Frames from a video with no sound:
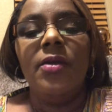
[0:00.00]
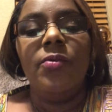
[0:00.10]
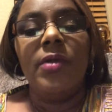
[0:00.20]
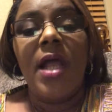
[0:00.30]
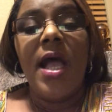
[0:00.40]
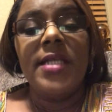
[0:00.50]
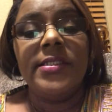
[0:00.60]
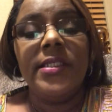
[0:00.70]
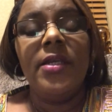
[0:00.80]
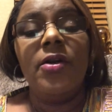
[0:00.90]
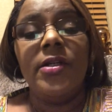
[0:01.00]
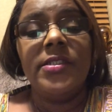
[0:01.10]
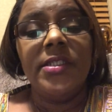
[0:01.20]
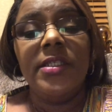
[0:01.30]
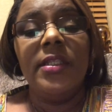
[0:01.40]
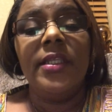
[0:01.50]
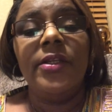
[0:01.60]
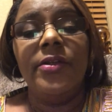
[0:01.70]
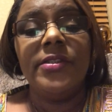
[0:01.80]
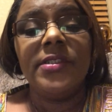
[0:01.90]
what I say, articulate
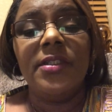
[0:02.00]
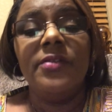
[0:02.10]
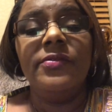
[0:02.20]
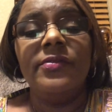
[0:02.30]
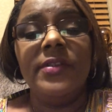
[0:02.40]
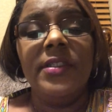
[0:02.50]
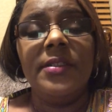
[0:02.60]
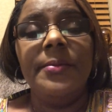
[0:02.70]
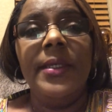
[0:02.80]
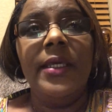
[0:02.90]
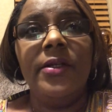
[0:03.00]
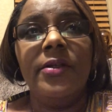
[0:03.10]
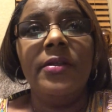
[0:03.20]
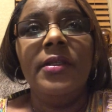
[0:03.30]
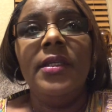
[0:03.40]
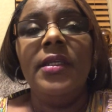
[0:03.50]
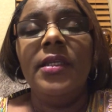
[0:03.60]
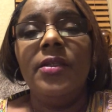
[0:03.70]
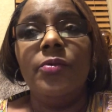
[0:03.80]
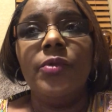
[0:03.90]
herself in a manner
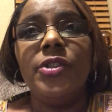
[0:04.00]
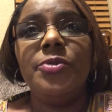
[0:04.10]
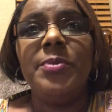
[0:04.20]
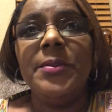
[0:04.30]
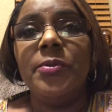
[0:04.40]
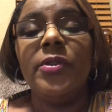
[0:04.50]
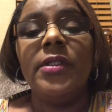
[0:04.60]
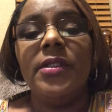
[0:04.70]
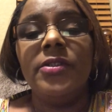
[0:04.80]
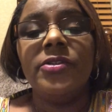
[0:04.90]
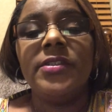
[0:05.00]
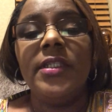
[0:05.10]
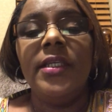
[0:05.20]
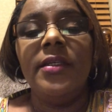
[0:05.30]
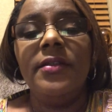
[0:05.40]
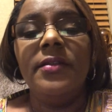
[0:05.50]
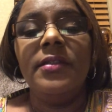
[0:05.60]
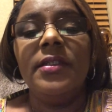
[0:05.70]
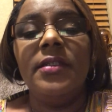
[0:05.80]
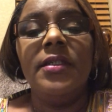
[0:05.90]
in which people can understand
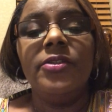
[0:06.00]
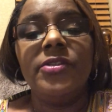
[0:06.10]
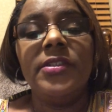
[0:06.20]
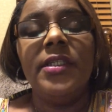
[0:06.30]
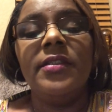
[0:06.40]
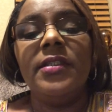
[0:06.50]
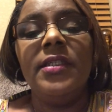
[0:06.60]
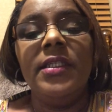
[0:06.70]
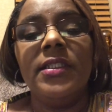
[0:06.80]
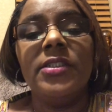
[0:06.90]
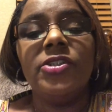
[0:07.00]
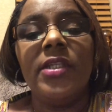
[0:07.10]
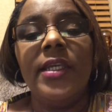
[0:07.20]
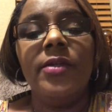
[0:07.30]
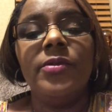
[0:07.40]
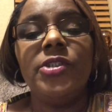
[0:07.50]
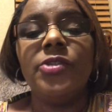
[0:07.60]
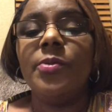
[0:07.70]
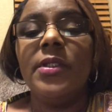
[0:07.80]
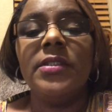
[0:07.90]
and understand the English language
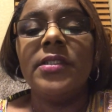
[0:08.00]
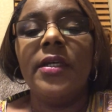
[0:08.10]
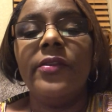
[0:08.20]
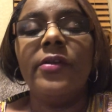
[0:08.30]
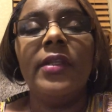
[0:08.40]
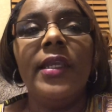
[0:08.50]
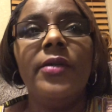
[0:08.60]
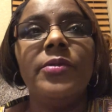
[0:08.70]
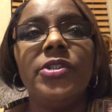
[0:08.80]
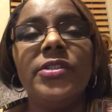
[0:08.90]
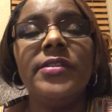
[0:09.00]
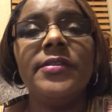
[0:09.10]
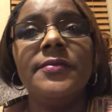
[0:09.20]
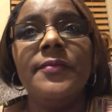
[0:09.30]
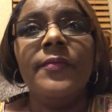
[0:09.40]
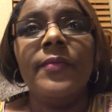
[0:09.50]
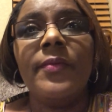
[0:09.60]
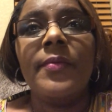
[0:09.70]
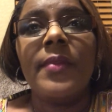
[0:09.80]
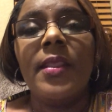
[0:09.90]
as well as other languages.
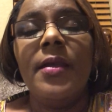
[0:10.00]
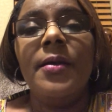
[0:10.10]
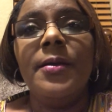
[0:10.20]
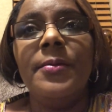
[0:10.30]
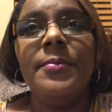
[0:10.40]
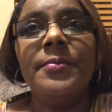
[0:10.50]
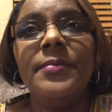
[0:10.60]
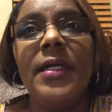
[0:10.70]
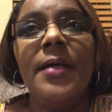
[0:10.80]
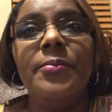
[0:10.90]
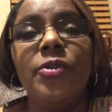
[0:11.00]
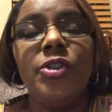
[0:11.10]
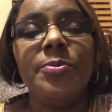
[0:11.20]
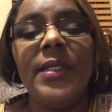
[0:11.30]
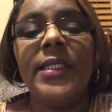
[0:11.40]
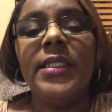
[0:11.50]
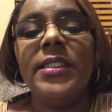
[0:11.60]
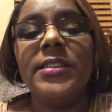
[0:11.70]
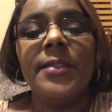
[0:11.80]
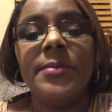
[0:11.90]
I push my
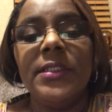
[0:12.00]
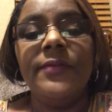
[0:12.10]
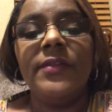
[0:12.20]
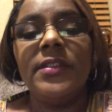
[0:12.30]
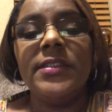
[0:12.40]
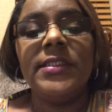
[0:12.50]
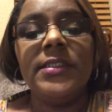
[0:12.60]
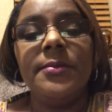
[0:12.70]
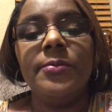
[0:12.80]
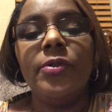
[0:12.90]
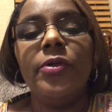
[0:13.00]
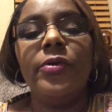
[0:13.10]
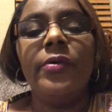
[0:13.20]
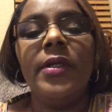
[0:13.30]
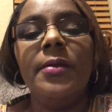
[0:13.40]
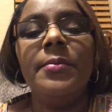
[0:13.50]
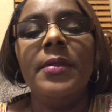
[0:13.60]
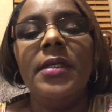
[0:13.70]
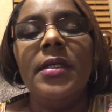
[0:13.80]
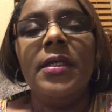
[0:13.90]
kids. I believe in the STEM program.
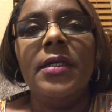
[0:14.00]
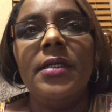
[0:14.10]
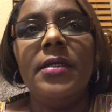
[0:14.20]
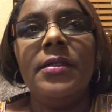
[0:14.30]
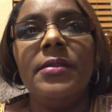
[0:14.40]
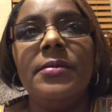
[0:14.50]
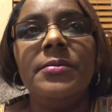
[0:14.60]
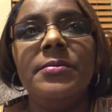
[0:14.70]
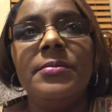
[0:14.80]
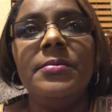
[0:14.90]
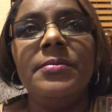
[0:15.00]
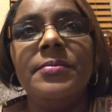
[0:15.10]
Um,